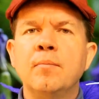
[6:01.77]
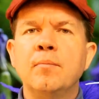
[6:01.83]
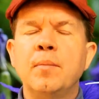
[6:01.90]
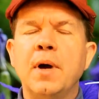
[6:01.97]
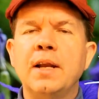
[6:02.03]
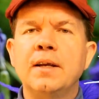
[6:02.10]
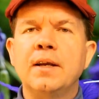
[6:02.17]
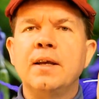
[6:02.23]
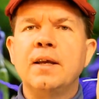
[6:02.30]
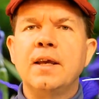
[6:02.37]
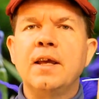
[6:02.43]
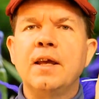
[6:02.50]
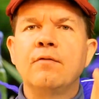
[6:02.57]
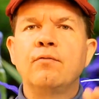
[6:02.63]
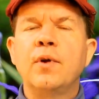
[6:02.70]
But
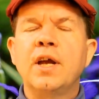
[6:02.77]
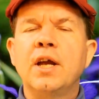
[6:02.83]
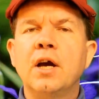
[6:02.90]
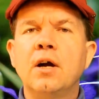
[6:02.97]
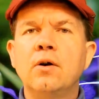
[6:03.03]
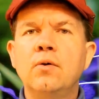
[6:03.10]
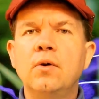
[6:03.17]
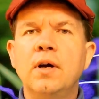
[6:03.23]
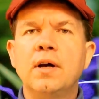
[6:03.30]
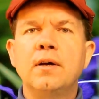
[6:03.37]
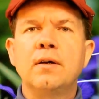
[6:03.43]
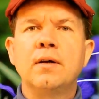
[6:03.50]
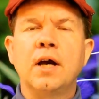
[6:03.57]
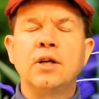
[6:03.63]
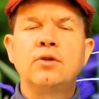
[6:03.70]
if we go
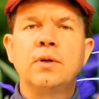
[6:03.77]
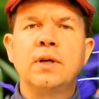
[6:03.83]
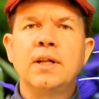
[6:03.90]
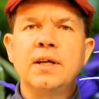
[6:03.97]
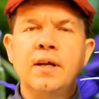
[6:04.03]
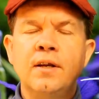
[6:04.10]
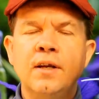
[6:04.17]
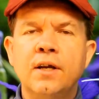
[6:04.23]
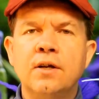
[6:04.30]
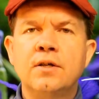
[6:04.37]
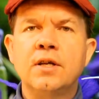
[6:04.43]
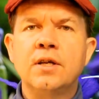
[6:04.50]
1 trillion years